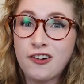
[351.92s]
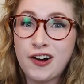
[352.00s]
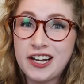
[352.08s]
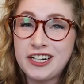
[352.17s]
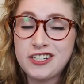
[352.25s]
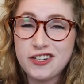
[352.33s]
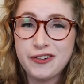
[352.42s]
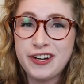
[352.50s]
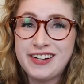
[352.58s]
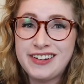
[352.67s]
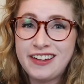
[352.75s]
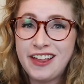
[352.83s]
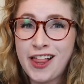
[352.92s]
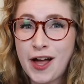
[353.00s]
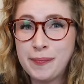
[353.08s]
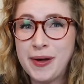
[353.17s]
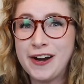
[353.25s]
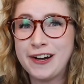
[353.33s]
Already doing a
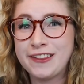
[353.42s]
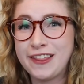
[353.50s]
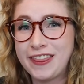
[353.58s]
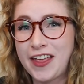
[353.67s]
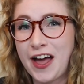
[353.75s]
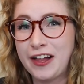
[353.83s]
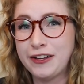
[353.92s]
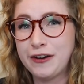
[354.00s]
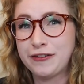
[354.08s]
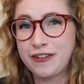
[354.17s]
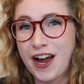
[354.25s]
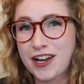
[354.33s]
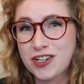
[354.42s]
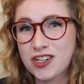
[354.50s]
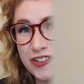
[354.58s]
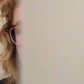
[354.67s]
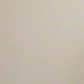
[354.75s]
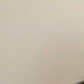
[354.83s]
lot better than the
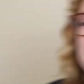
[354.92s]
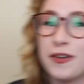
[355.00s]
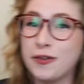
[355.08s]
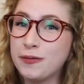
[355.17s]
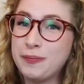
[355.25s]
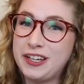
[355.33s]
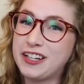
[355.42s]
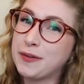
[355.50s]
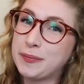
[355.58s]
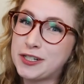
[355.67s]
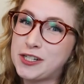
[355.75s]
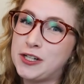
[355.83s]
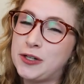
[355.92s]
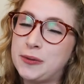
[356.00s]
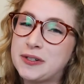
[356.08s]
HelloFresh. So meal number two